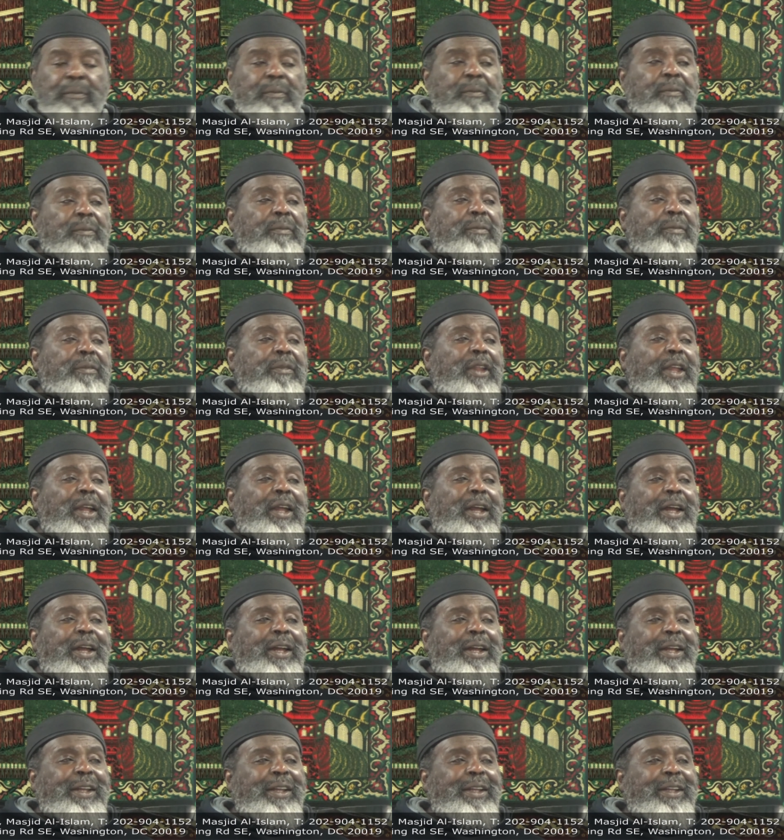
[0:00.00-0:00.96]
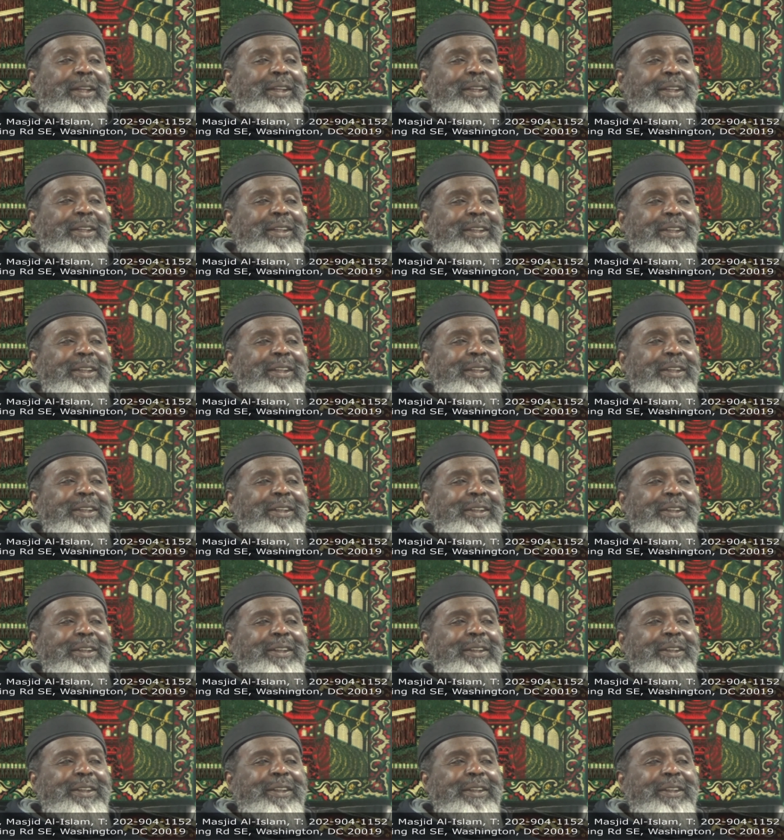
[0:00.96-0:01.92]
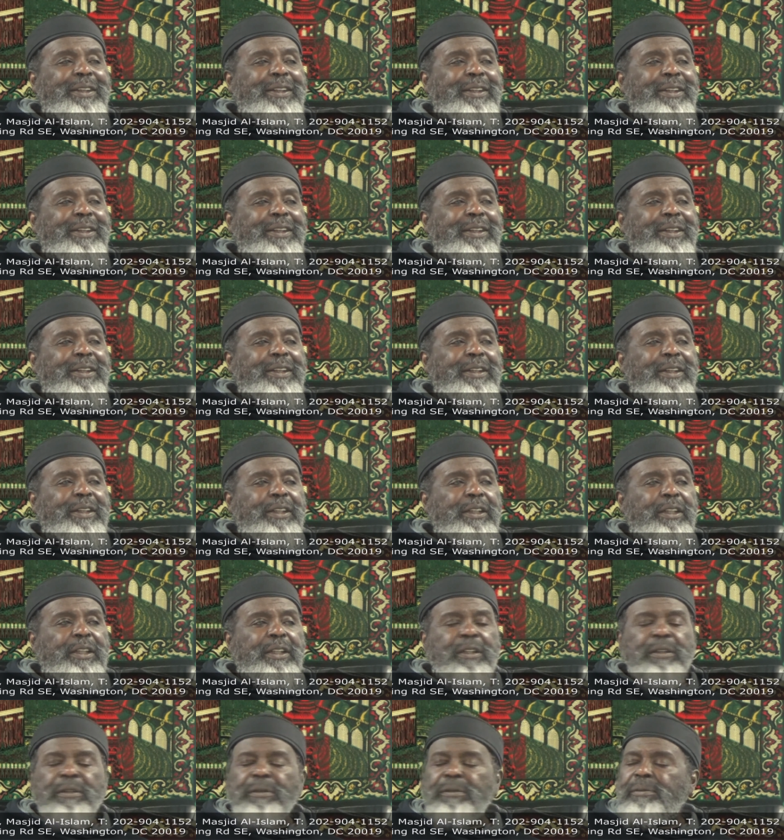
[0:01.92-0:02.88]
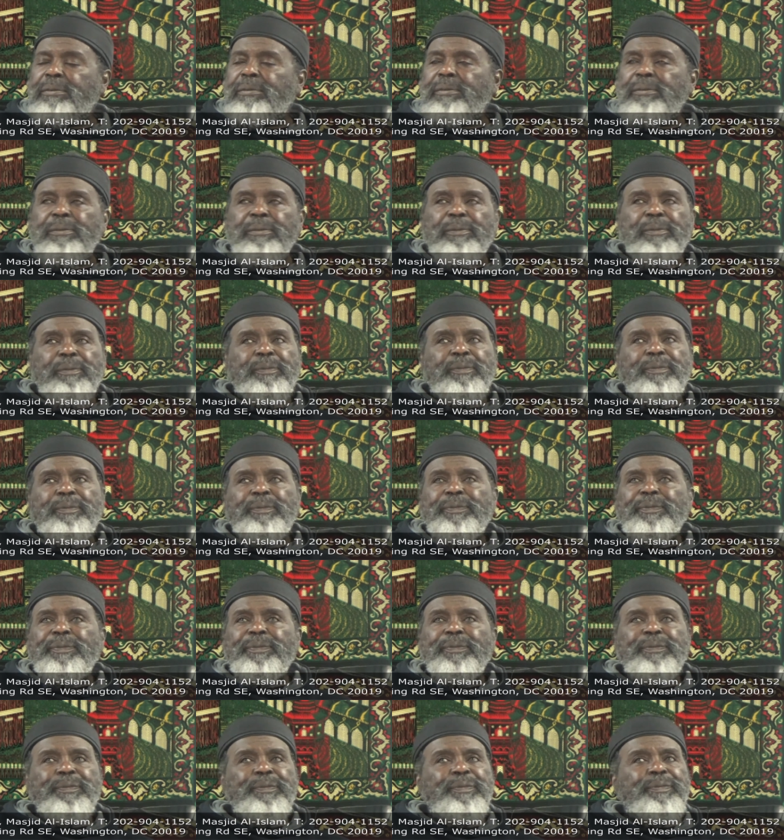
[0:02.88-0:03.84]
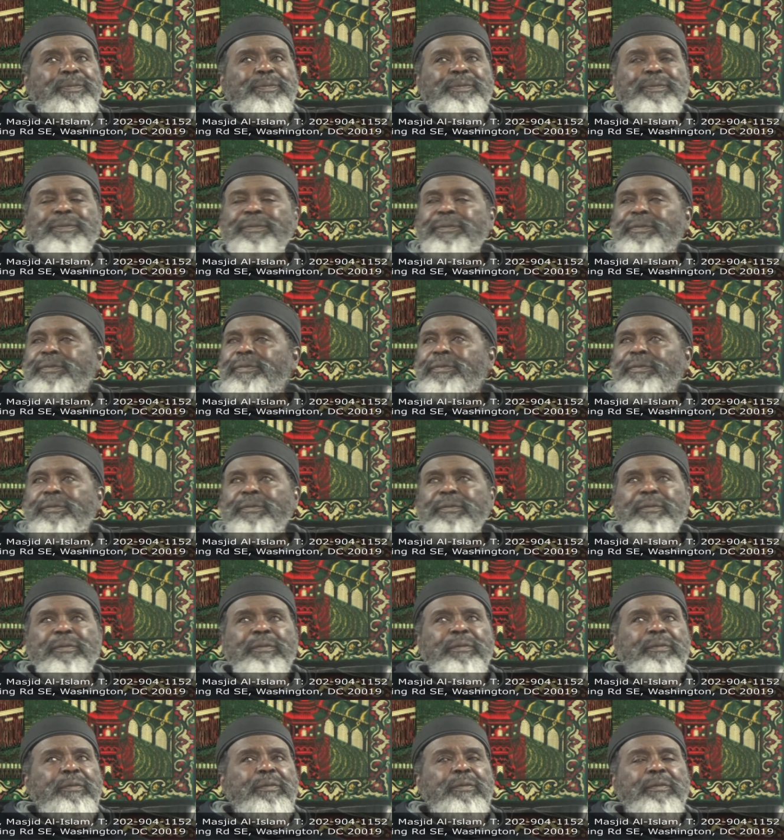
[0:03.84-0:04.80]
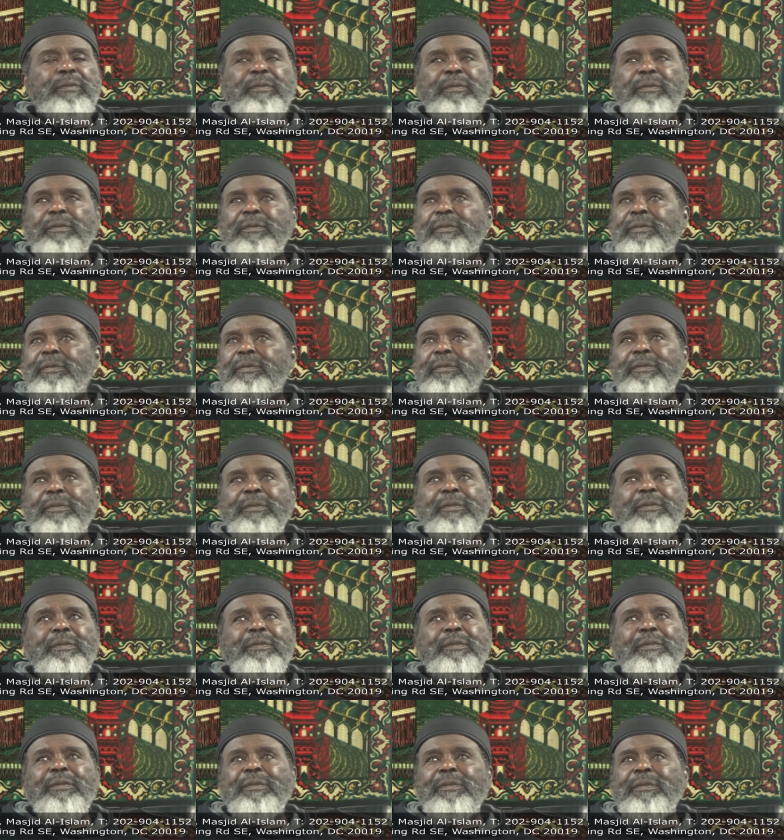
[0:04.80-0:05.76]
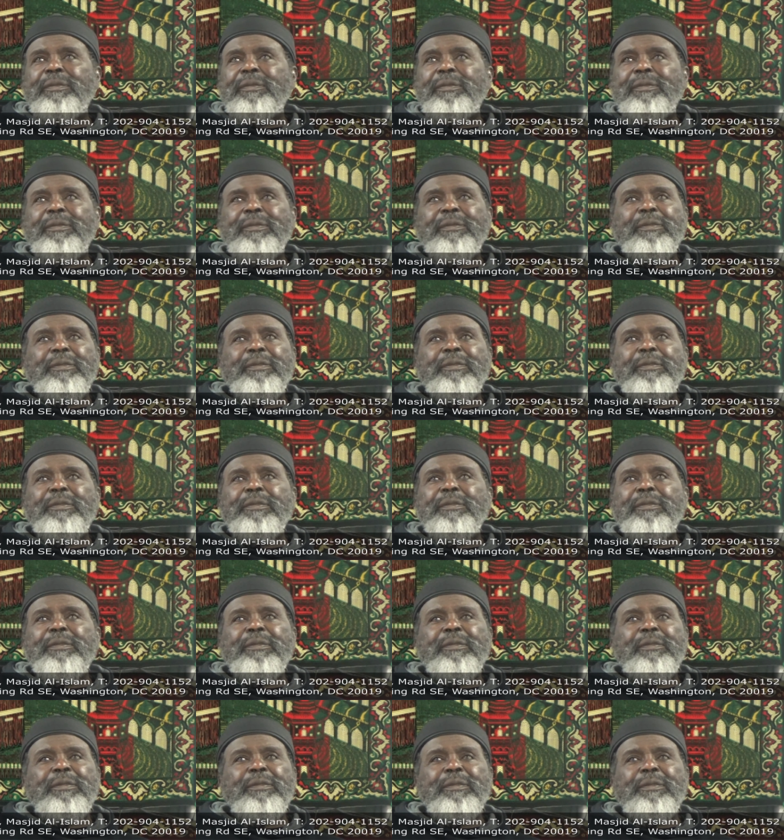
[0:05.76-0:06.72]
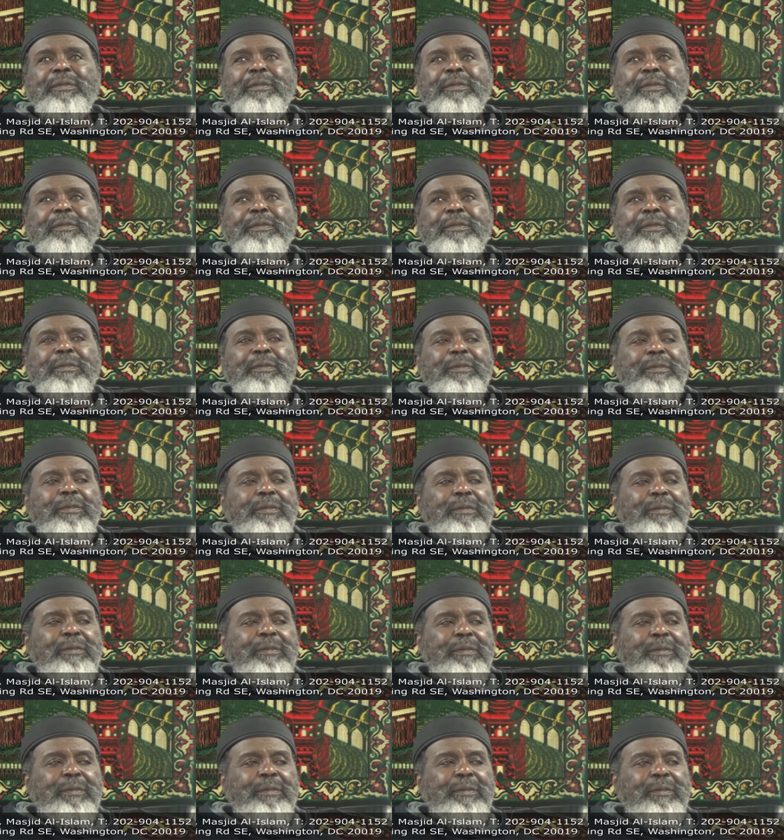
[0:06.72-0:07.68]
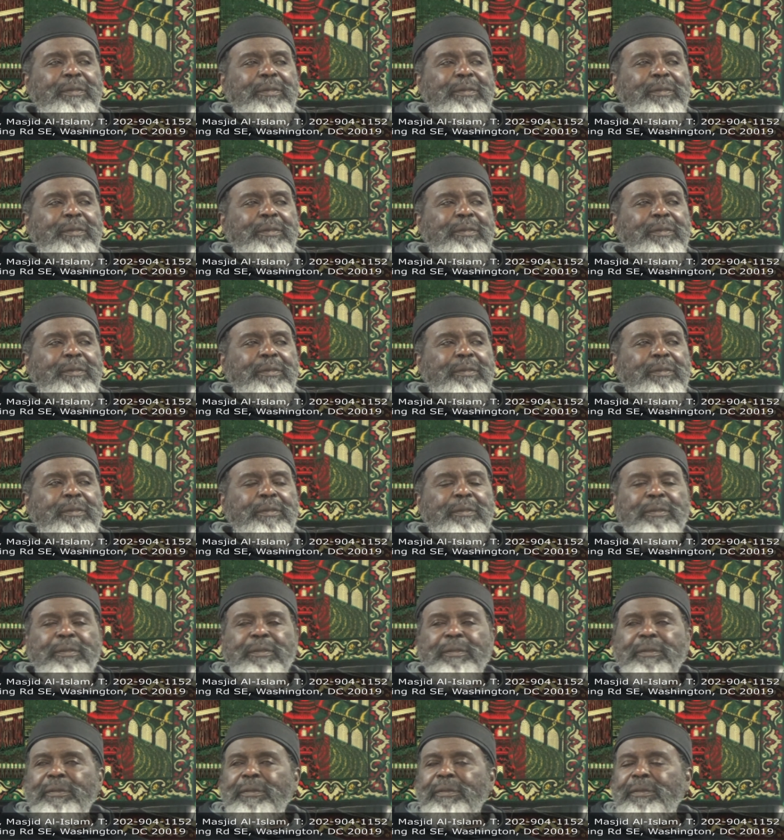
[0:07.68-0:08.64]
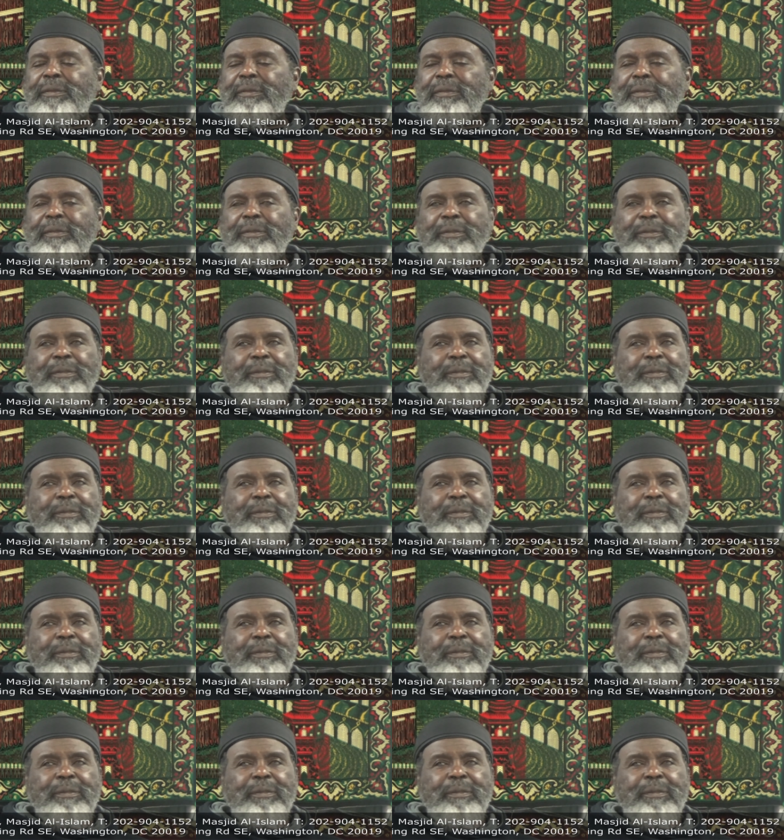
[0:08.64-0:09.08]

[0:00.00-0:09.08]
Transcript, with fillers: uh -huh. some of the Muslims that, that that we know, they're connected with. They they appear on everybody's shows, or they,